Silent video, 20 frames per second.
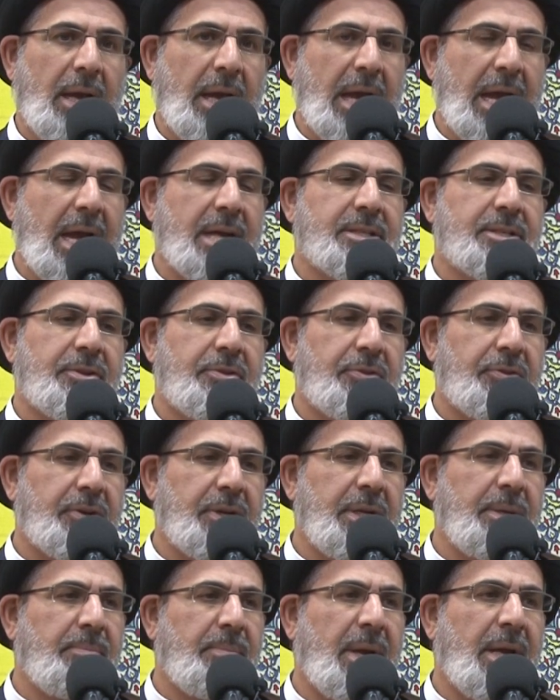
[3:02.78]
has
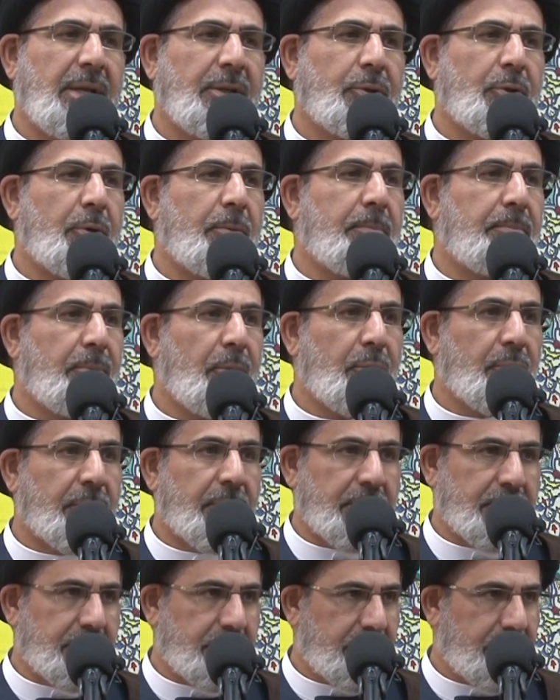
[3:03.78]
three main
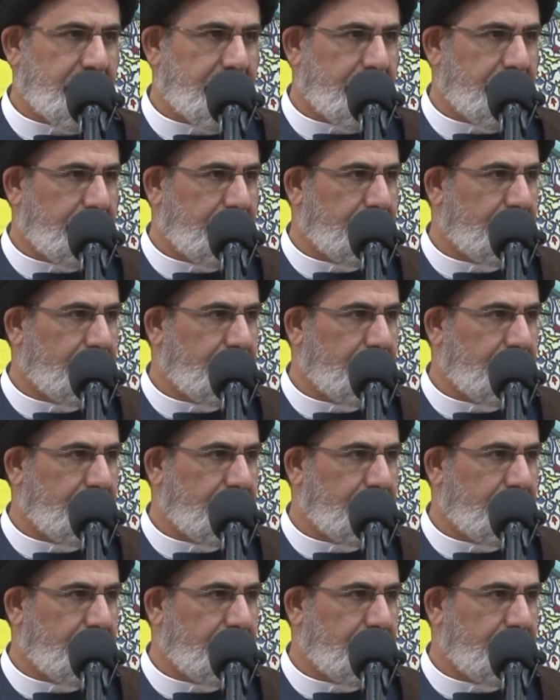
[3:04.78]
components.